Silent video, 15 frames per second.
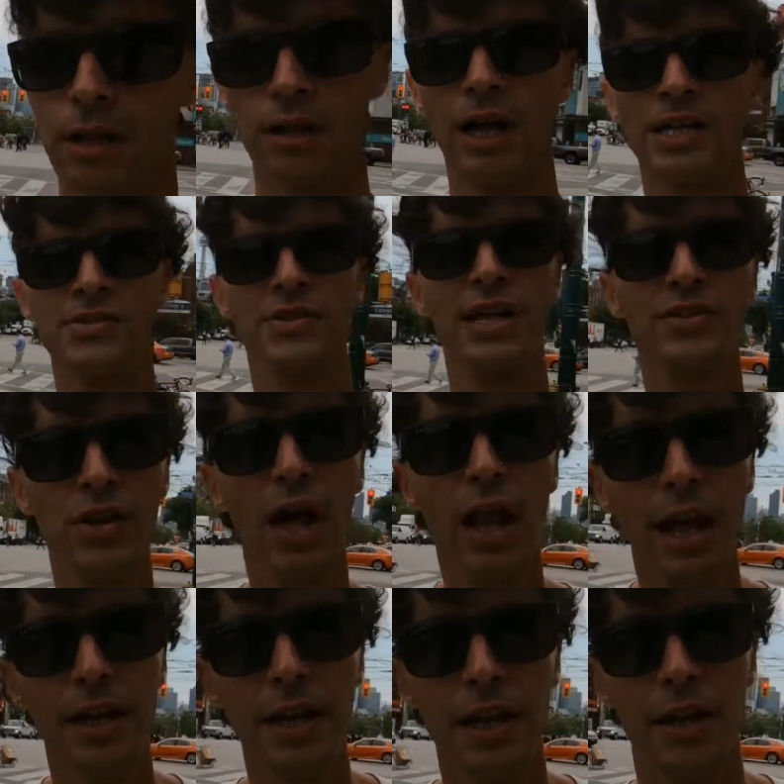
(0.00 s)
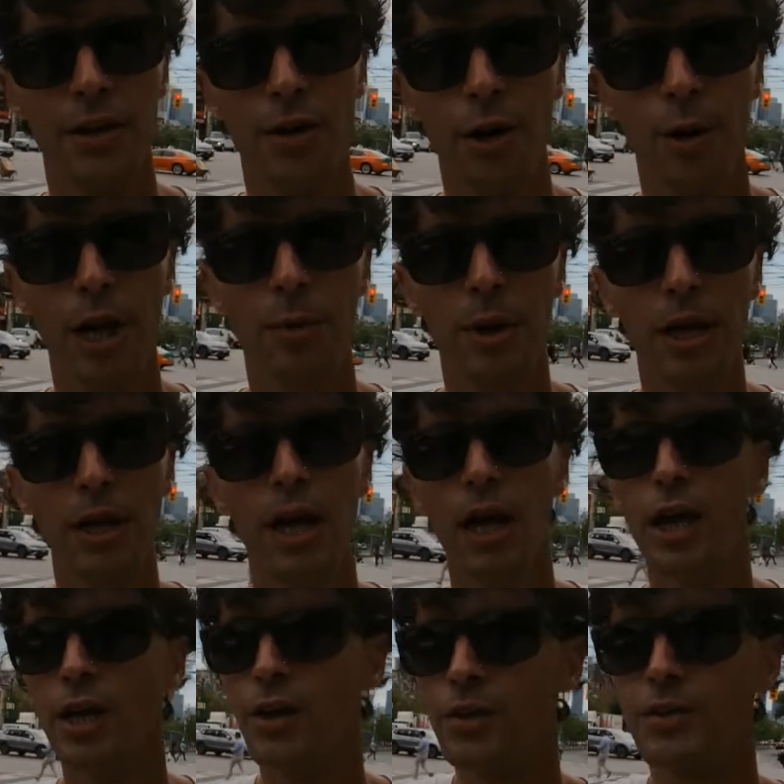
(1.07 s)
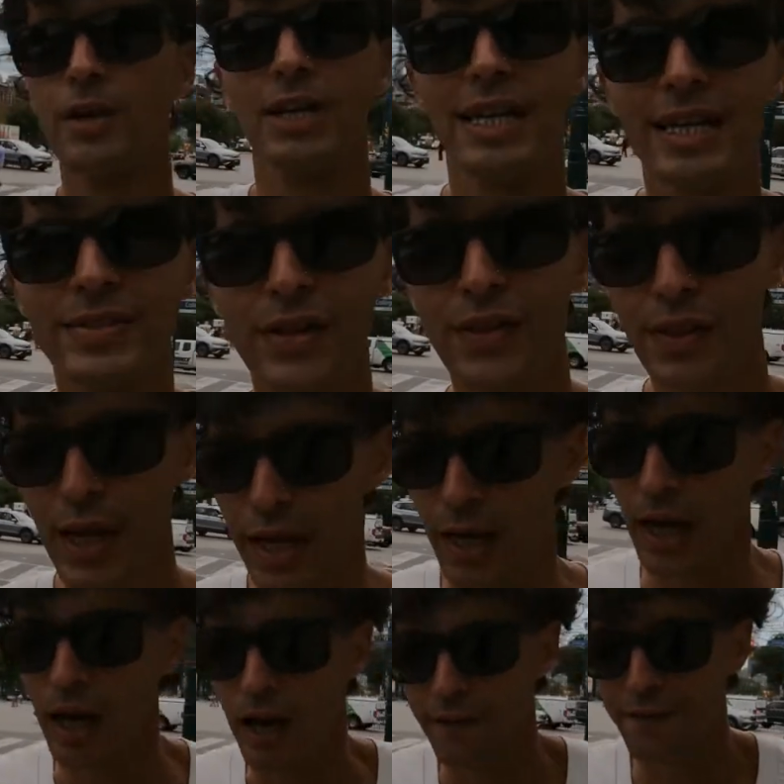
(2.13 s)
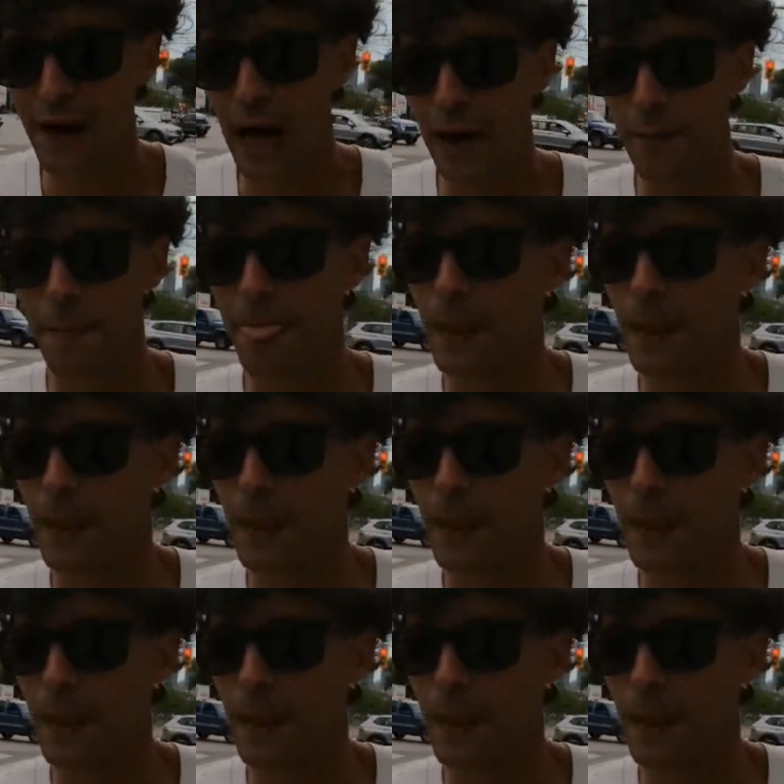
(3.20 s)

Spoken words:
That's all I need, you know what I mean? Because that's the thing. If I